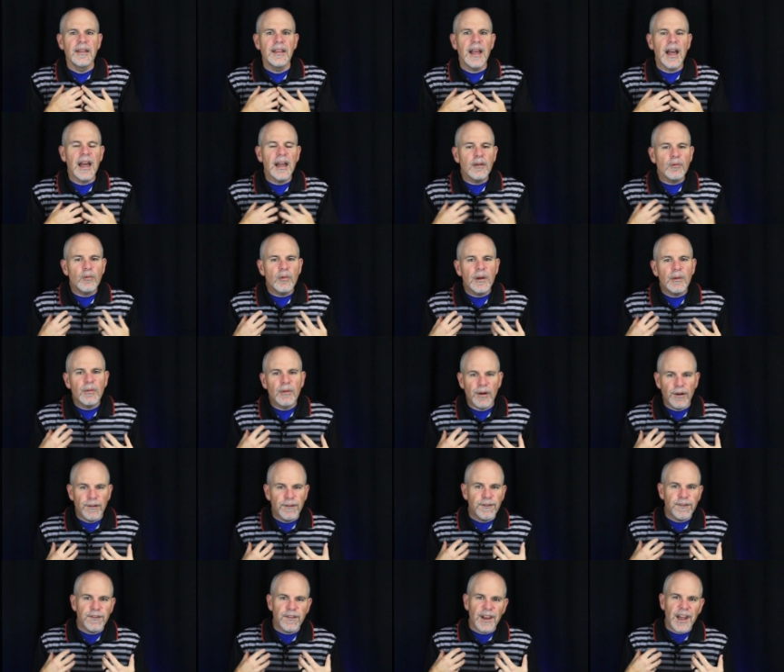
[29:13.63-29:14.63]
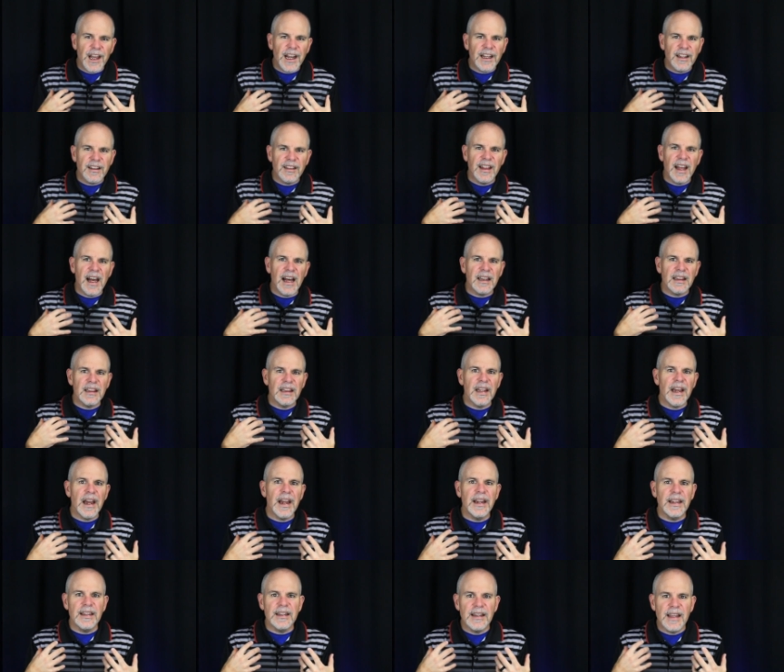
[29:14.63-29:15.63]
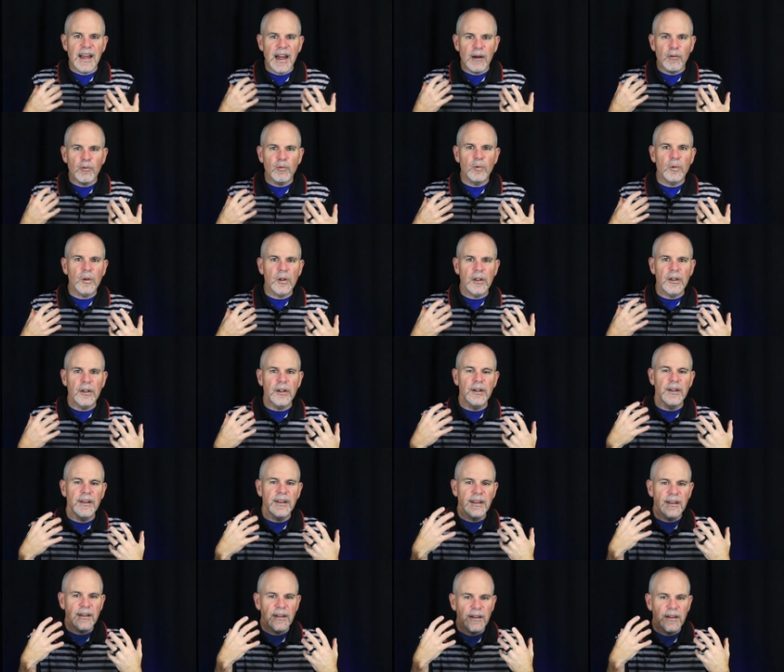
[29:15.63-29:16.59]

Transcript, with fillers: then we reflect that light, that Word,